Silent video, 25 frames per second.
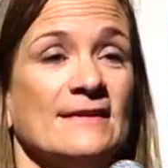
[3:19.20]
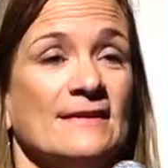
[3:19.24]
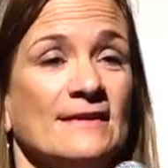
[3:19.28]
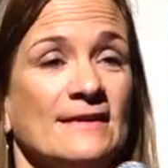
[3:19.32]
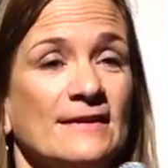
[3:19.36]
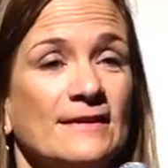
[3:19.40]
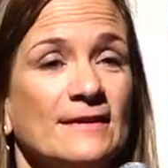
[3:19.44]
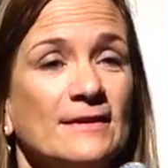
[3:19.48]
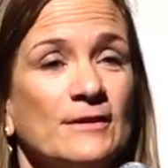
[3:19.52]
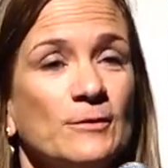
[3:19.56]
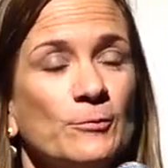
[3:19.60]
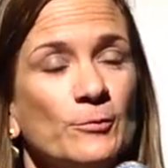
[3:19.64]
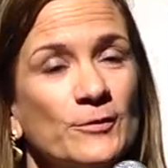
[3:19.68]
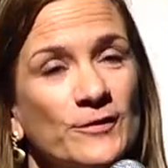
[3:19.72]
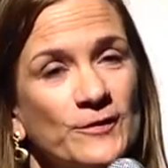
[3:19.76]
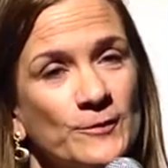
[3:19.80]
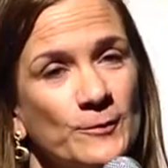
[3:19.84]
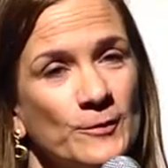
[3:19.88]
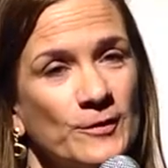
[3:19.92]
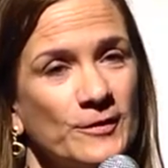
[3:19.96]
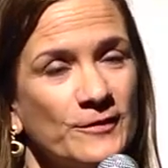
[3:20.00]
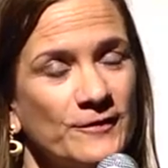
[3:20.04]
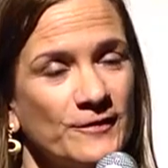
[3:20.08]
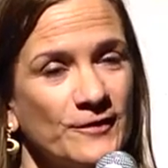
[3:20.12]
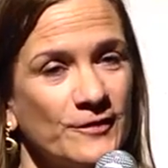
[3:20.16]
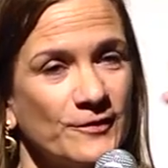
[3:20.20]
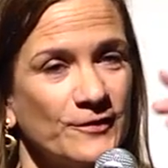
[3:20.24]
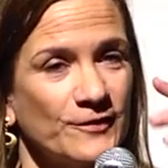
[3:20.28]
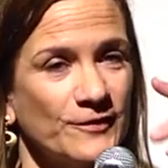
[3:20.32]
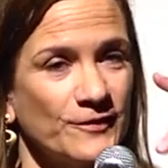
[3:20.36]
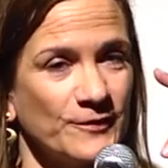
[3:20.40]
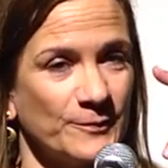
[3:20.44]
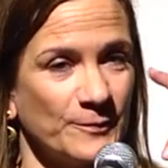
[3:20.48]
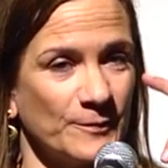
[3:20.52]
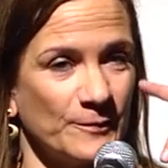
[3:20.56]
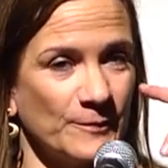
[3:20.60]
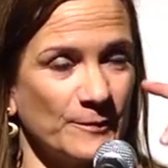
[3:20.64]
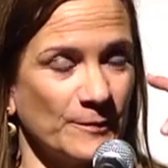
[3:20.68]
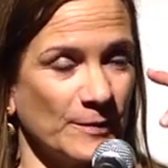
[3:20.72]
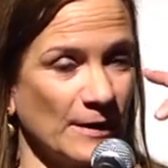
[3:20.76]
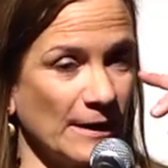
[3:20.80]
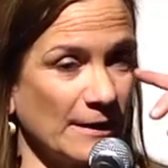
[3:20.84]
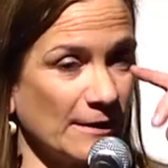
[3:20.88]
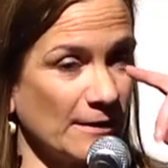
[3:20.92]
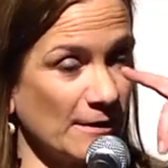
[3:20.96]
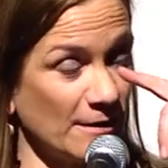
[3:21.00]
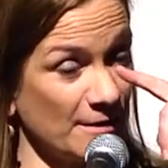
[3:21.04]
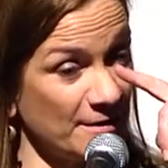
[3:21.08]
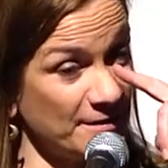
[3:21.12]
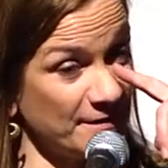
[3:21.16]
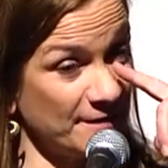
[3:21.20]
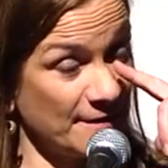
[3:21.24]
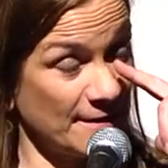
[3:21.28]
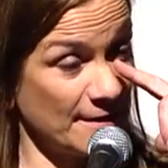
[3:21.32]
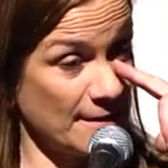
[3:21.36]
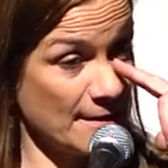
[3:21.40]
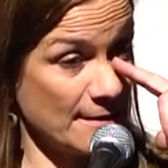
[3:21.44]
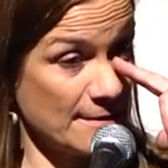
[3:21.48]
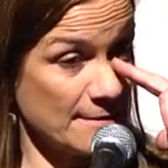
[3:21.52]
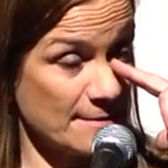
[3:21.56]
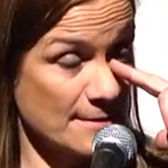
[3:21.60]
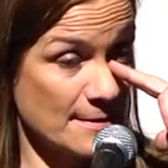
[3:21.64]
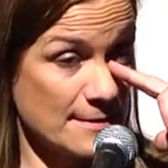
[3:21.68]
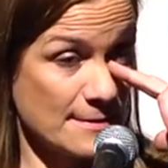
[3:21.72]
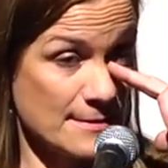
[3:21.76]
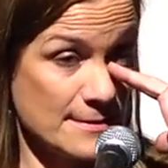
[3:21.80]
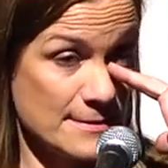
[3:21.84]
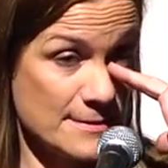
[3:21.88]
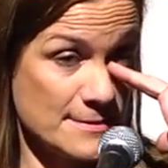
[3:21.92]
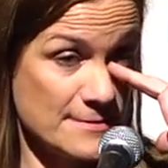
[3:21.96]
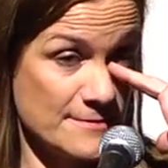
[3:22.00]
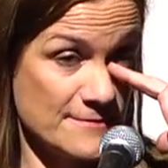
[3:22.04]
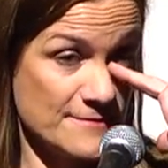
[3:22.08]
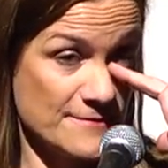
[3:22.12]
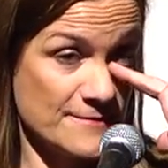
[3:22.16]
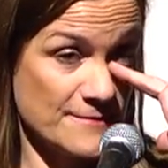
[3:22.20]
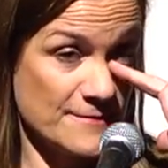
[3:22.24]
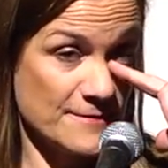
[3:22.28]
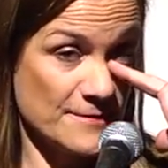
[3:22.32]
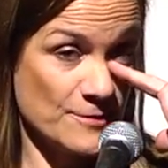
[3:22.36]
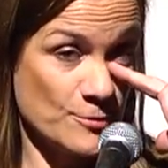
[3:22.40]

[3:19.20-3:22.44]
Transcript: And it was one of those black eyes that had a kind of